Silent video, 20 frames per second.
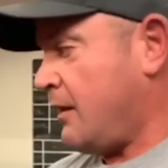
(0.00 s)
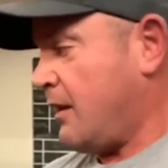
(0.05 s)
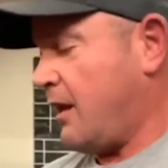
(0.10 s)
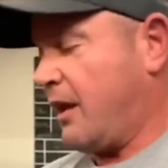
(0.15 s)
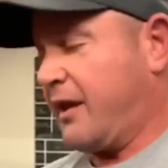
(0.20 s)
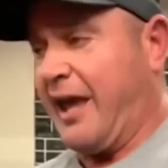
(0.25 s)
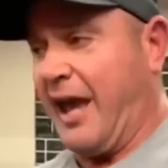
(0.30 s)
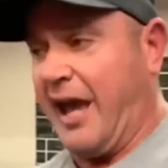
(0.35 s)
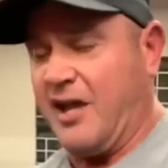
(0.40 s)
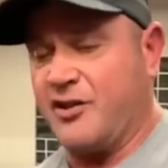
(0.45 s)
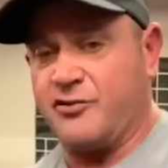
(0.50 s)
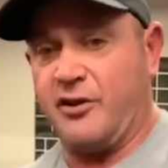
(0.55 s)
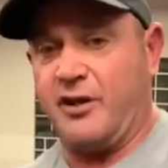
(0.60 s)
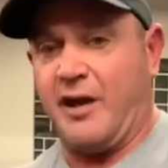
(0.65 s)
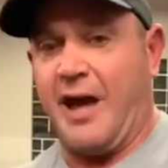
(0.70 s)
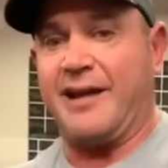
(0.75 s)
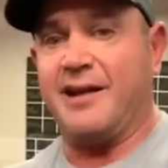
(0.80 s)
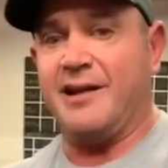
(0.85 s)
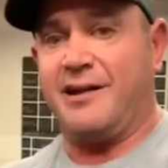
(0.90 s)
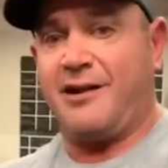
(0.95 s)
occasionally
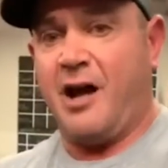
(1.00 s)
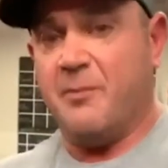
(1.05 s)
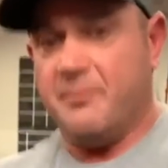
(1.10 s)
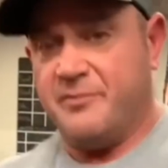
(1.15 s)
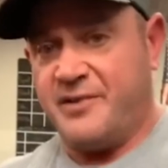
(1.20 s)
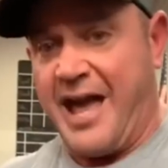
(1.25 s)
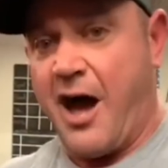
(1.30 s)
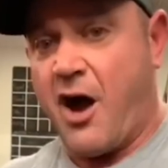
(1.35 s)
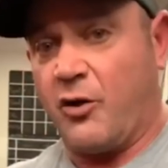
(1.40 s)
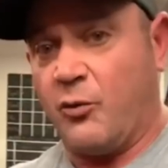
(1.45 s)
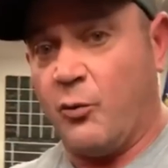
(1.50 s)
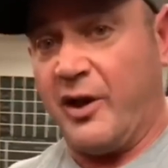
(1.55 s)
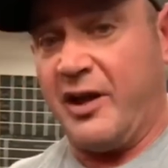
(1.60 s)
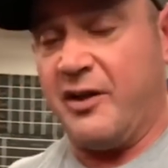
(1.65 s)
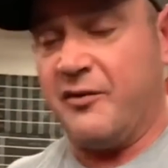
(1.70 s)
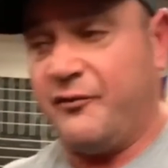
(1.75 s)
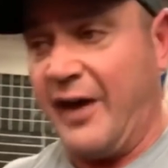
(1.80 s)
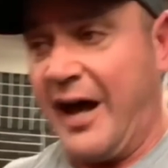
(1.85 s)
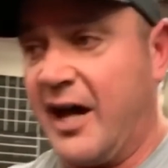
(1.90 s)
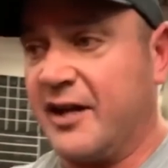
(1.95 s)
I can come down
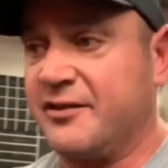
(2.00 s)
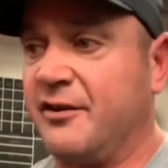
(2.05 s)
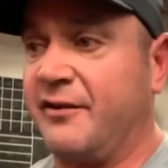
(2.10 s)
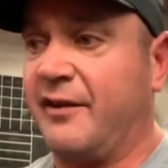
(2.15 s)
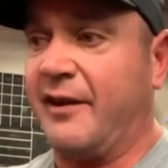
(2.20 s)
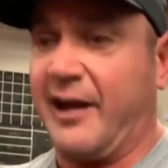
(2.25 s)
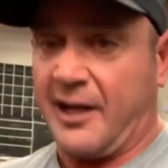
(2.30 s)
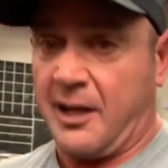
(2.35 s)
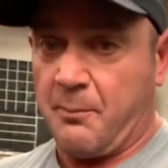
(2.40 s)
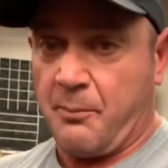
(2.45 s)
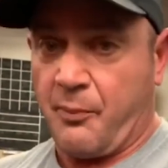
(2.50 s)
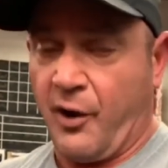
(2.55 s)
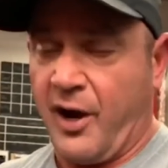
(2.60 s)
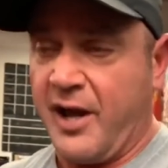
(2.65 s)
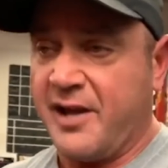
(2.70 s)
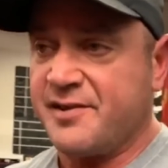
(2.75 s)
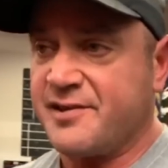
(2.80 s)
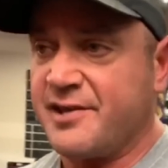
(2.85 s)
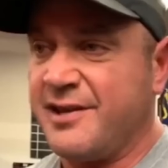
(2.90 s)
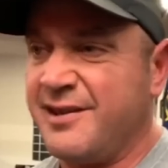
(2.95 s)
way faster than I can
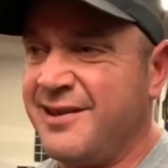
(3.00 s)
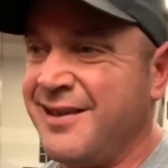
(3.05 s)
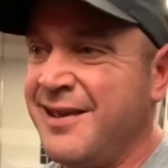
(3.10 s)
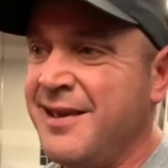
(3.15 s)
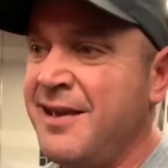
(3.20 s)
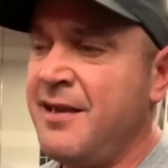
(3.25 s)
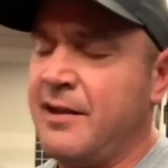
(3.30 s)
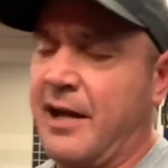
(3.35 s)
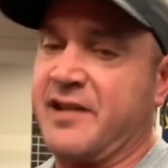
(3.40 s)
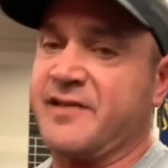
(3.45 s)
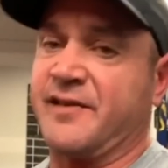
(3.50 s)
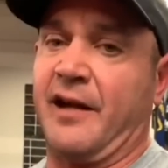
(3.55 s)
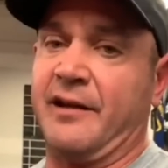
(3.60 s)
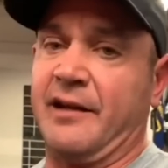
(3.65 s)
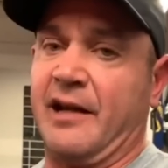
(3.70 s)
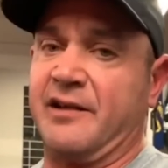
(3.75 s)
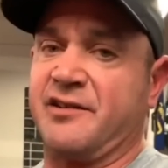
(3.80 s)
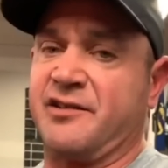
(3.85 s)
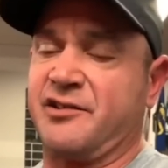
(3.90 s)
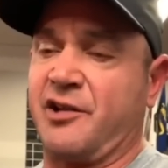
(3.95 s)
press. That's not
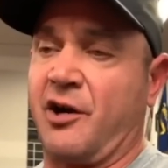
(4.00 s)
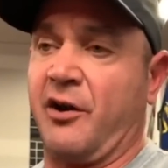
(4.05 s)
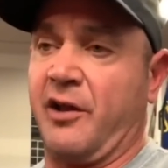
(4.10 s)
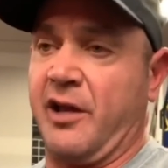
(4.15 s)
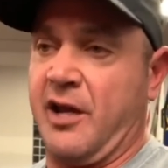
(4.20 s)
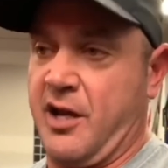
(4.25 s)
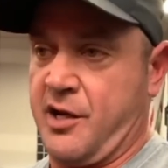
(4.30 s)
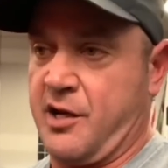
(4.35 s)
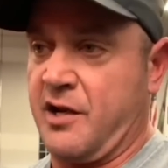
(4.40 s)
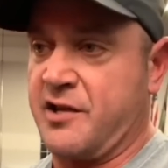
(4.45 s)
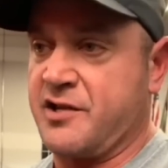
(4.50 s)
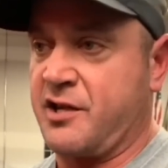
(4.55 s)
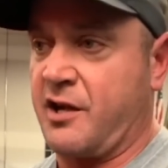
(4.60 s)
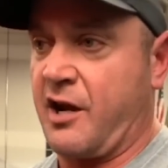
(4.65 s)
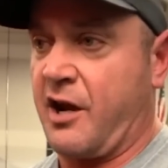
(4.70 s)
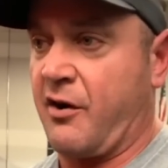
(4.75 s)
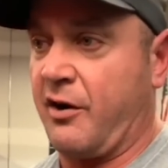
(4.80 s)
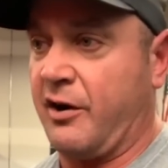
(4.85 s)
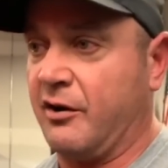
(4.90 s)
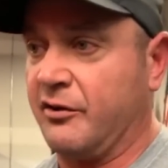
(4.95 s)
necessarily a good
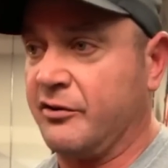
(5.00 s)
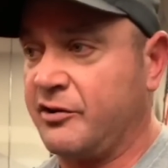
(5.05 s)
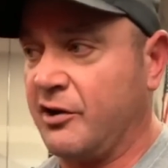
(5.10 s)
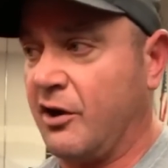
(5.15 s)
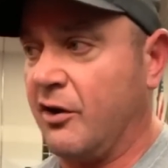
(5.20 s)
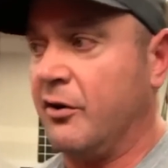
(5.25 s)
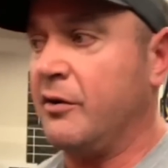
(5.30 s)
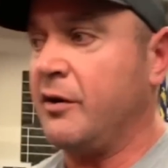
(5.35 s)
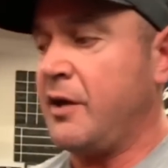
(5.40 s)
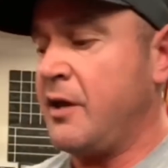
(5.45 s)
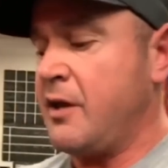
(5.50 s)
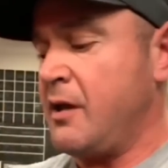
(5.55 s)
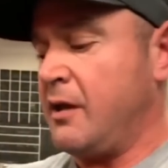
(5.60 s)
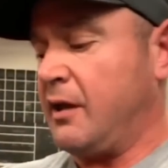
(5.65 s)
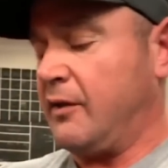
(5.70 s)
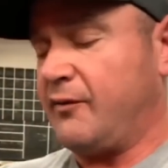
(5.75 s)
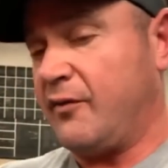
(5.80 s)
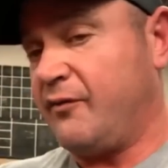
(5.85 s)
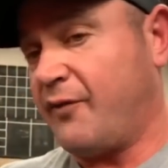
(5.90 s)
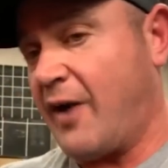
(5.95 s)
scenario. So
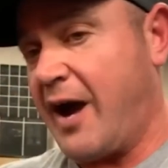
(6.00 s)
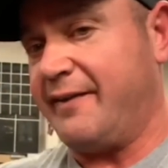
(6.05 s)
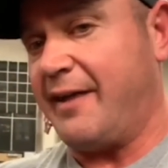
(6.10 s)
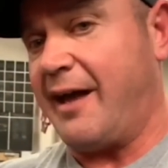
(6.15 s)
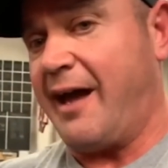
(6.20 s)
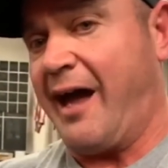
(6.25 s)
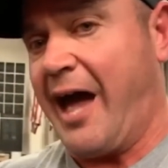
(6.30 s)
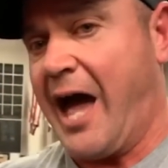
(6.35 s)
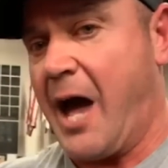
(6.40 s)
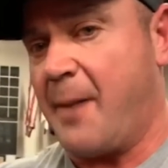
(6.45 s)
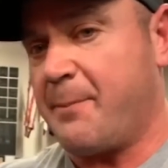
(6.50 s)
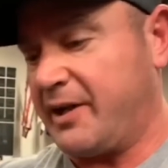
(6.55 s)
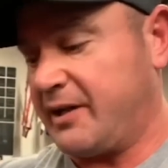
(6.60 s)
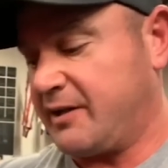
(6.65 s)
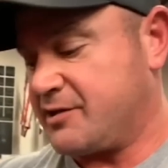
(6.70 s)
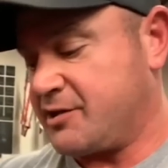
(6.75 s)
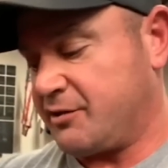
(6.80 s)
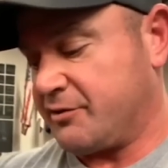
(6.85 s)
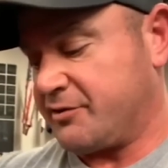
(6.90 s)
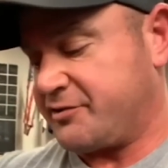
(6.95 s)
if you find that happening
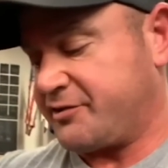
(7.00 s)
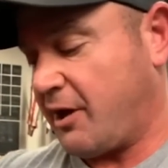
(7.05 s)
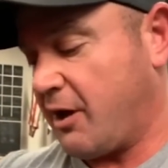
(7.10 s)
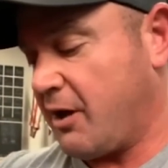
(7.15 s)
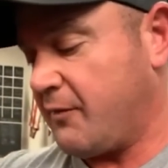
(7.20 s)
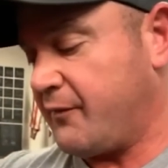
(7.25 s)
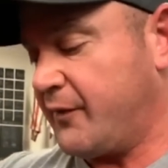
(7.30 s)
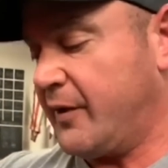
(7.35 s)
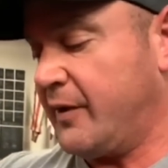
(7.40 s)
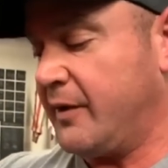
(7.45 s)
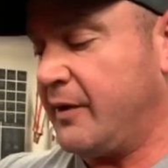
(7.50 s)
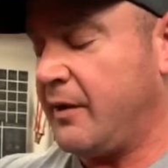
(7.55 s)
to yourself,